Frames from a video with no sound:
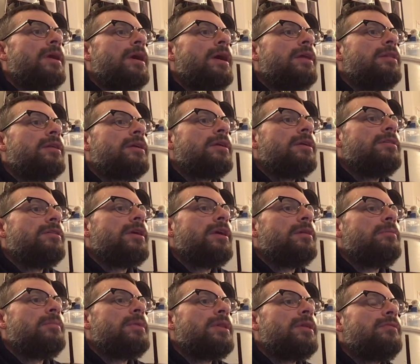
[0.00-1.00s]
and the
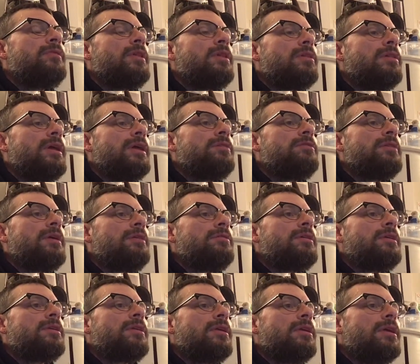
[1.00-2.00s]
contentment of the list as
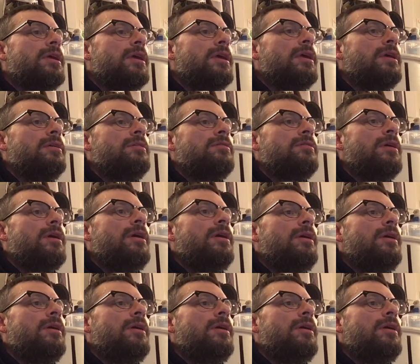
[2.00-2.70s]
it is.